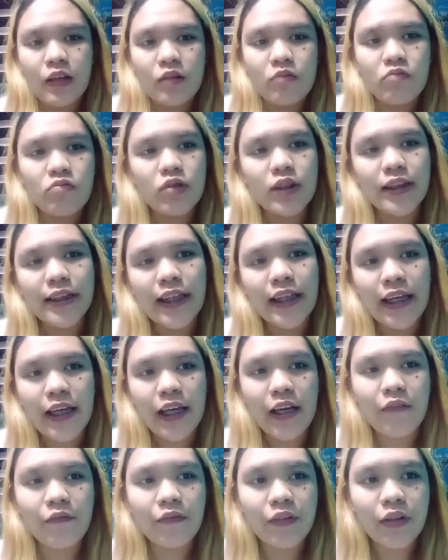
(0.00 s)
what I
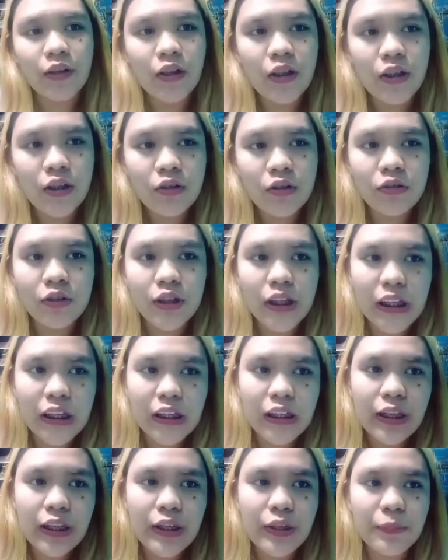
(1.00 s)
have learned during
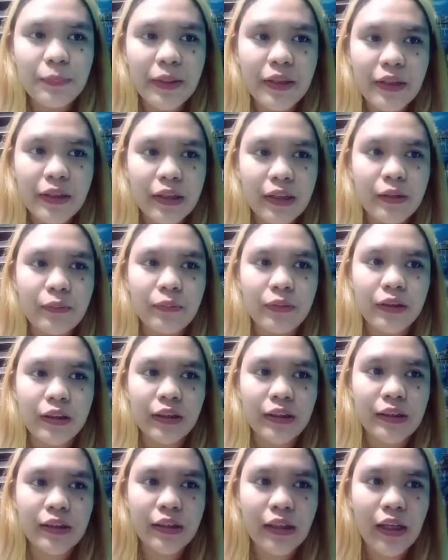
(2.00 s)
this pandemic
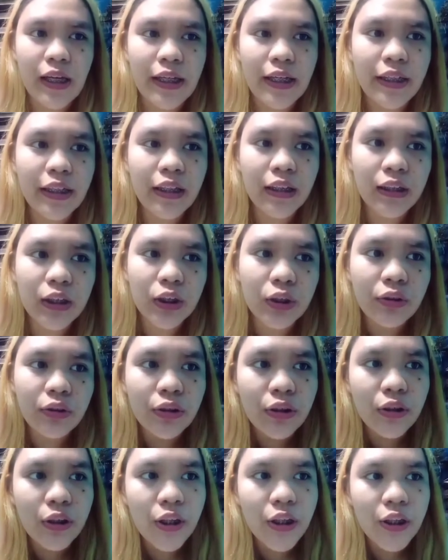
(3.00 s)
is I get to
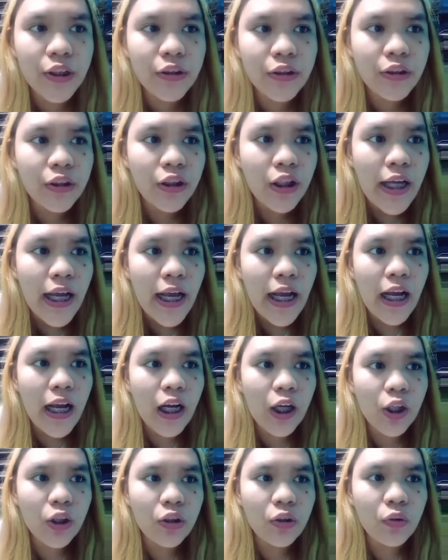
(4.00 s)
learn
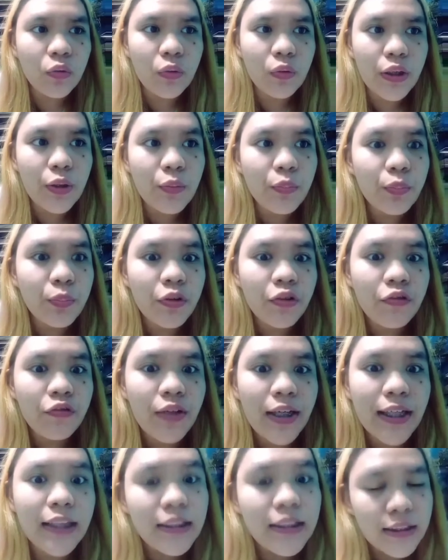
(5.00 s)
how to
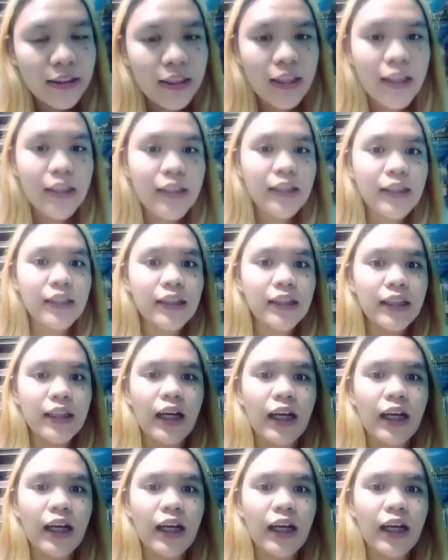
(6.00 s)
improvise things,